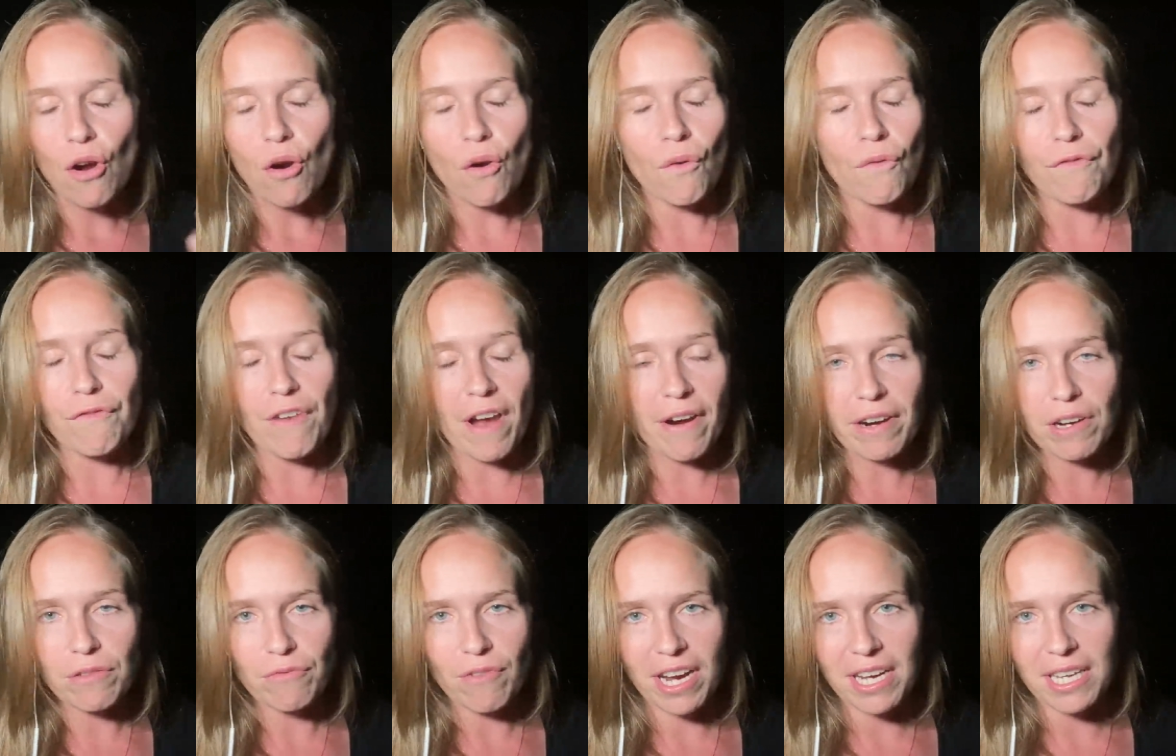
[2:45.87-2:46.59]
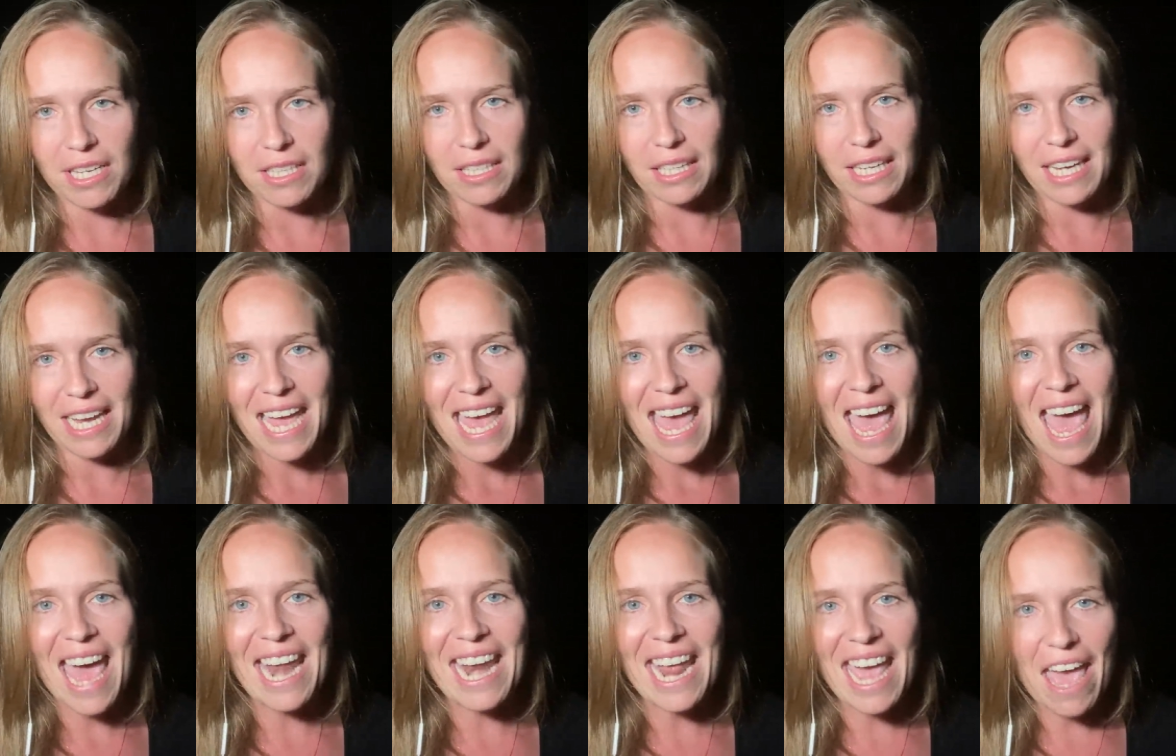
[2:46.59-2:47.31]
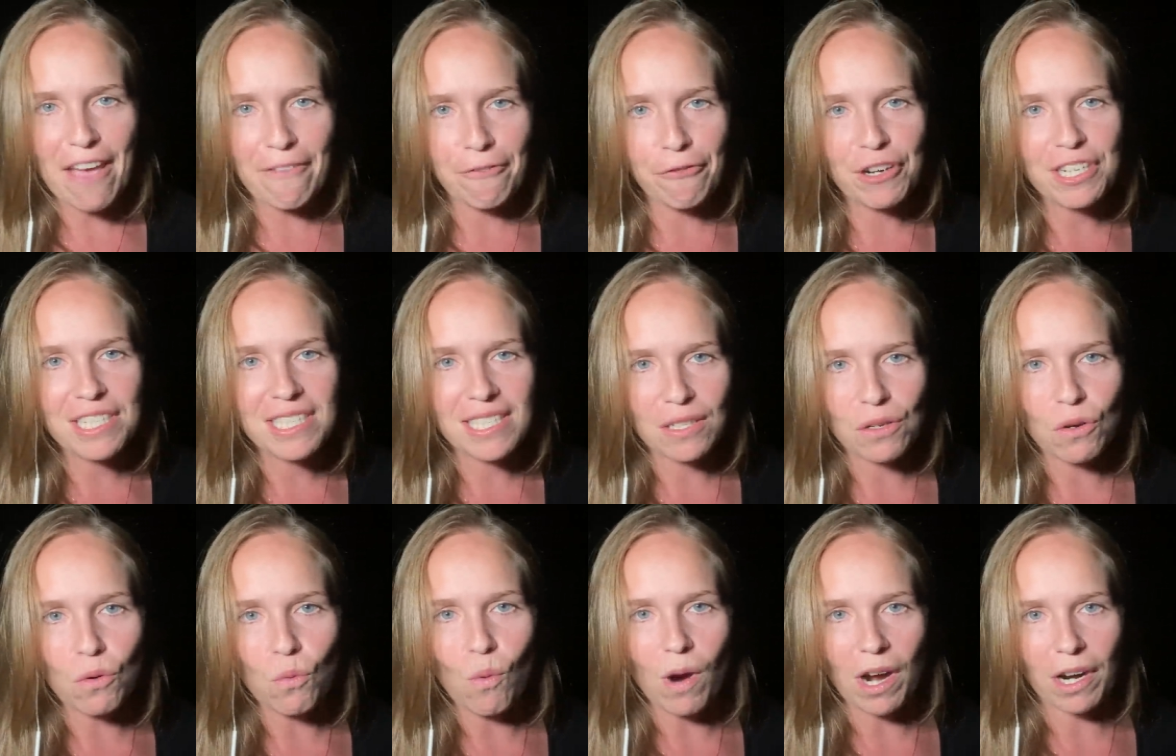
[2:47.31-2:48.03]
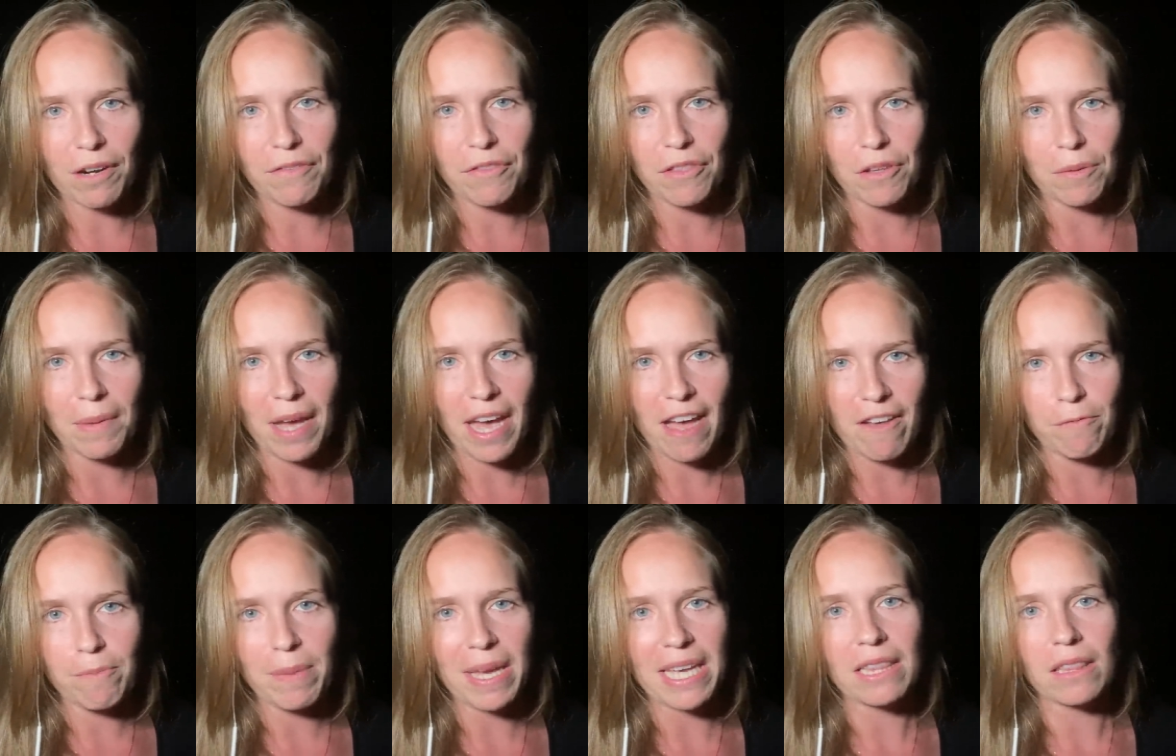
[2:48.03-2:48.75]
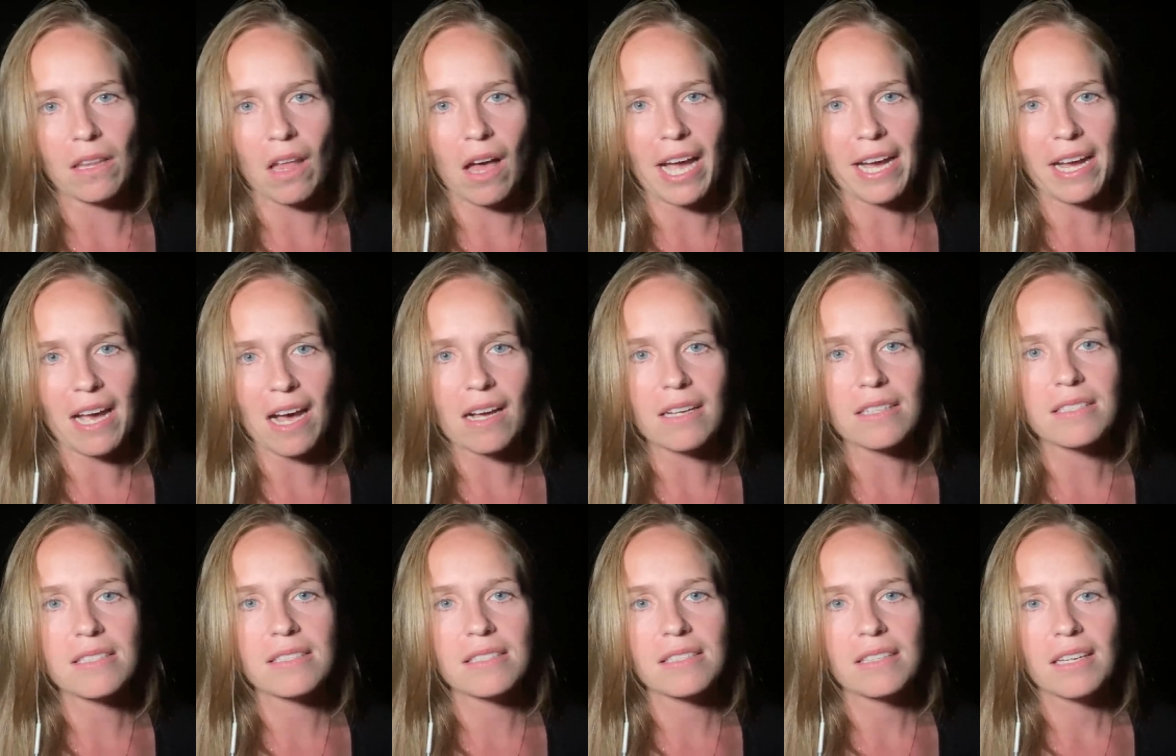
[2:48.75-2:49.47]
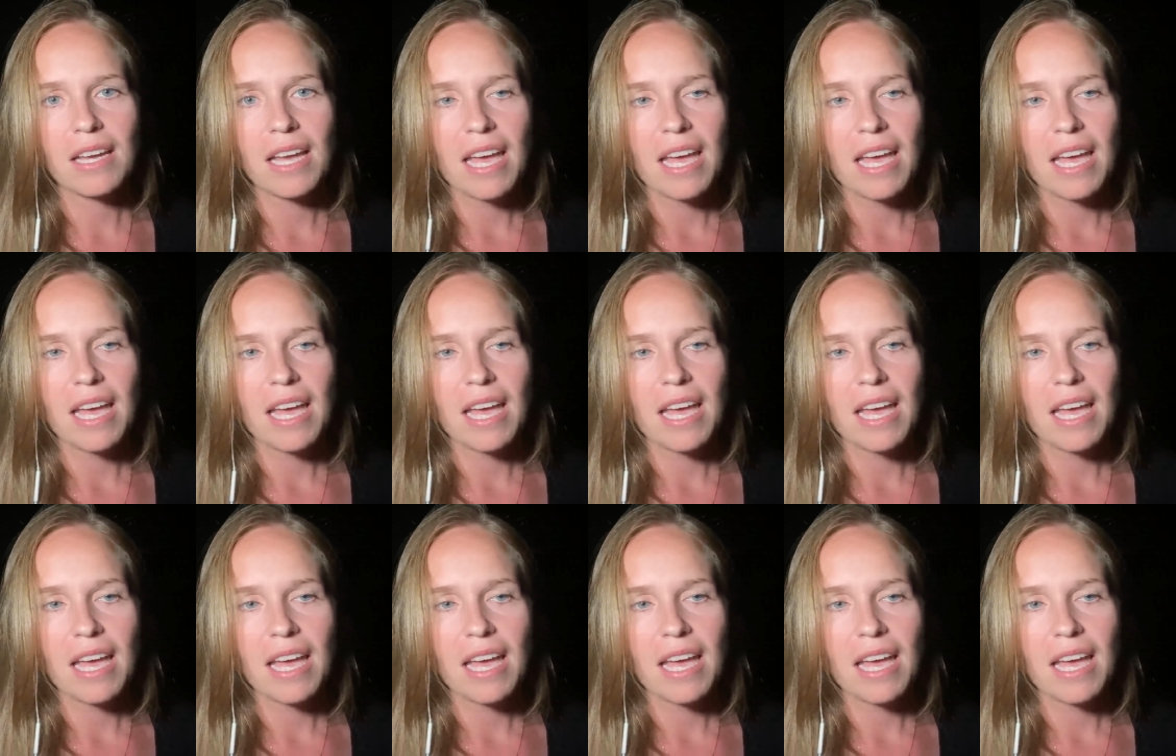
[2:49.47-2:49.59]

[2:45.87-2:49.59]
very regularly, and every single one of them have been like us.